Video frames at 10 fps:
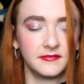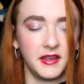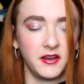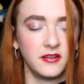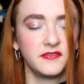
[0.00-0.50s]

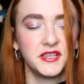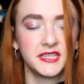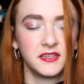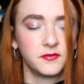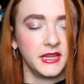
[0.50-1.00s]
And all of this
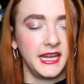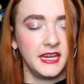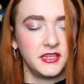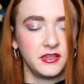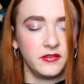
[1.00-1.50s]
is
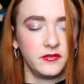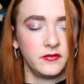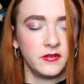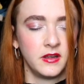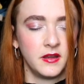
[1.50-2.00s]
related to
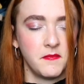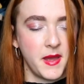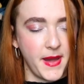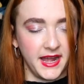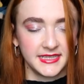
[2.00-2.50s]
my
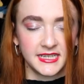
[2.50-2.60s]
past